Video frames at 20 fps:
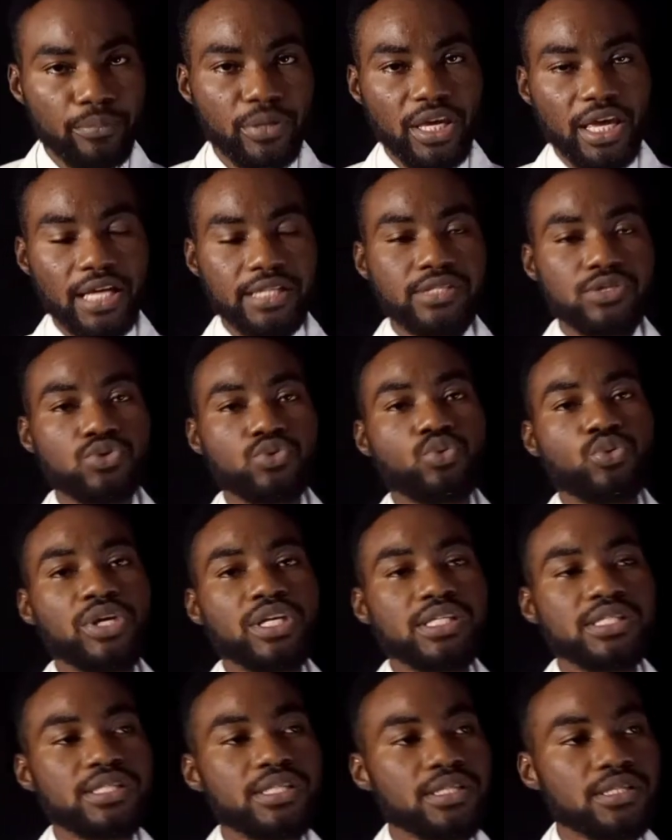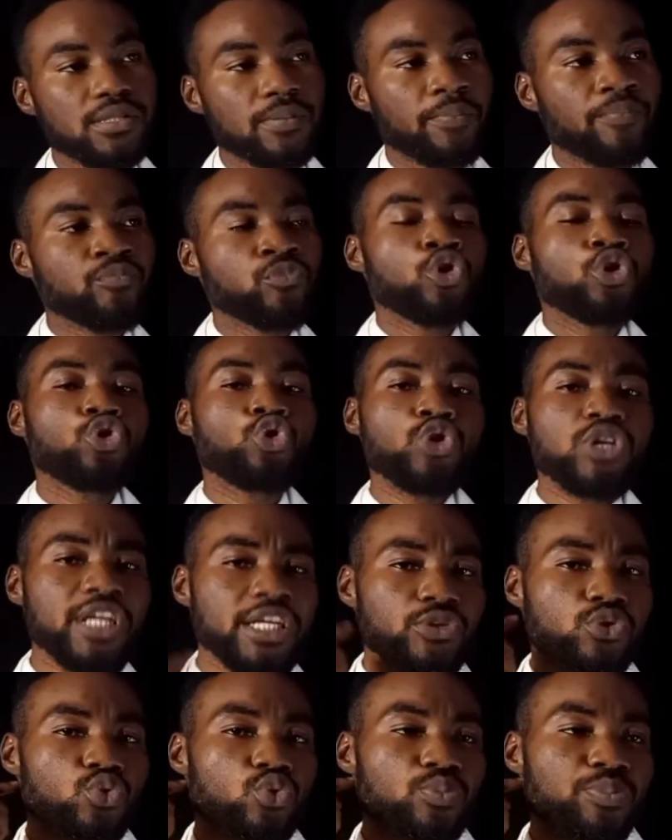get to is this: you
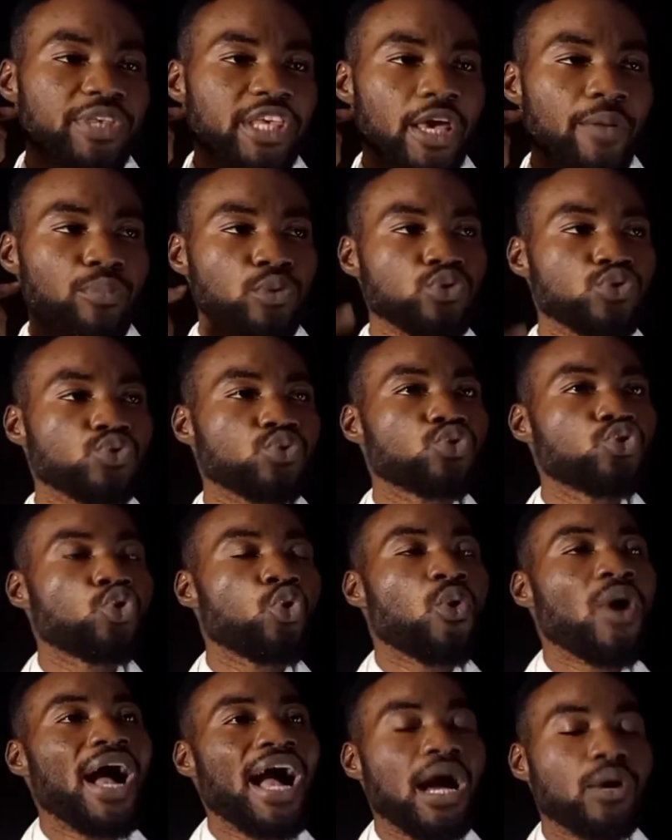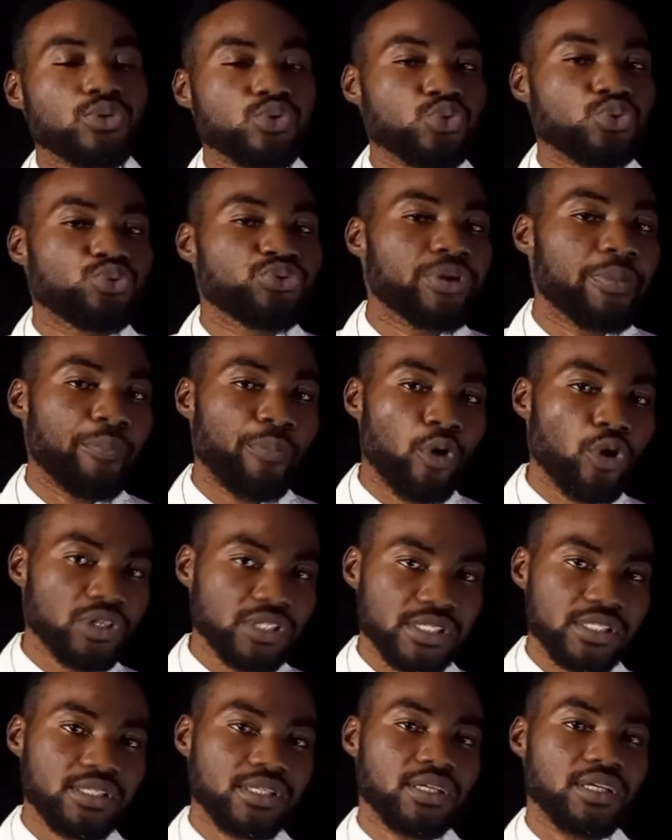need to be able to know how to
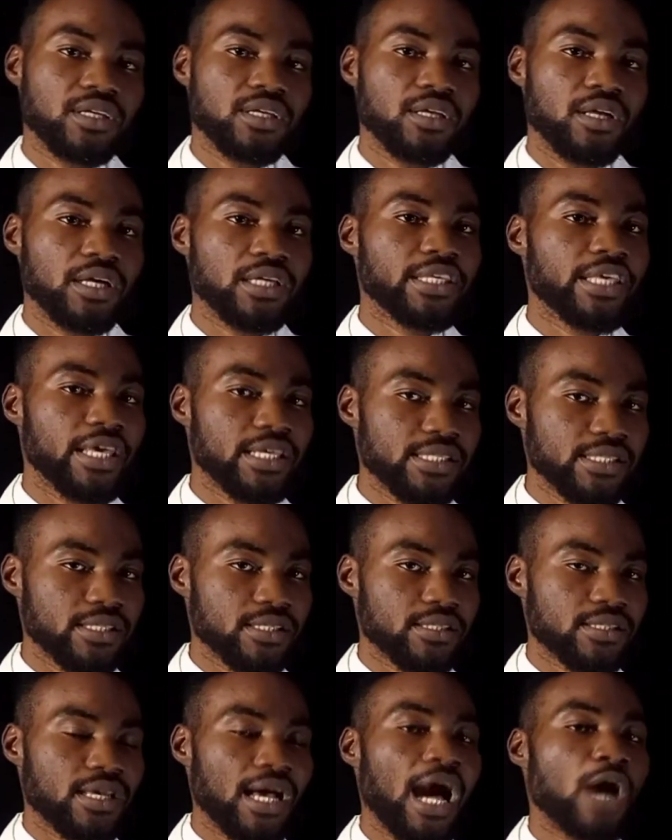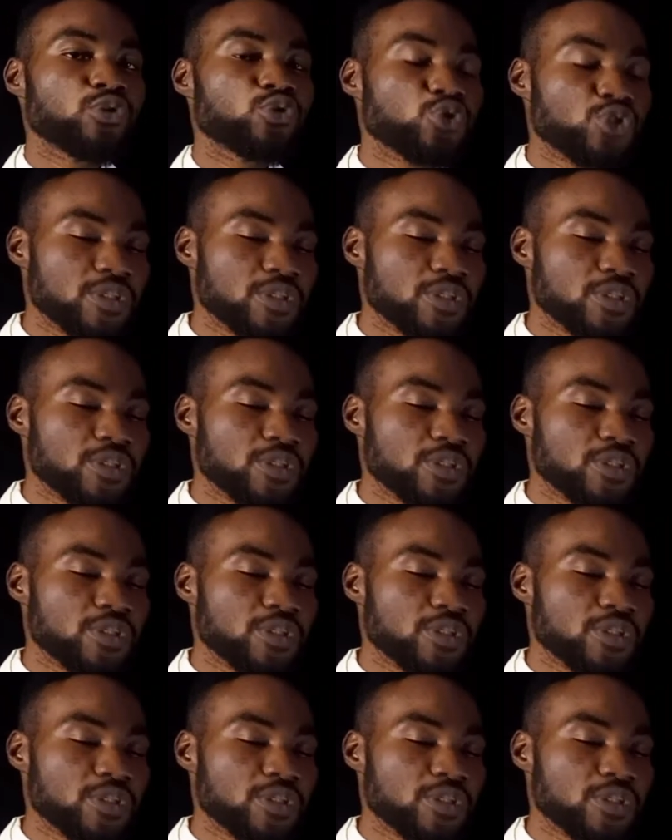report cases, how to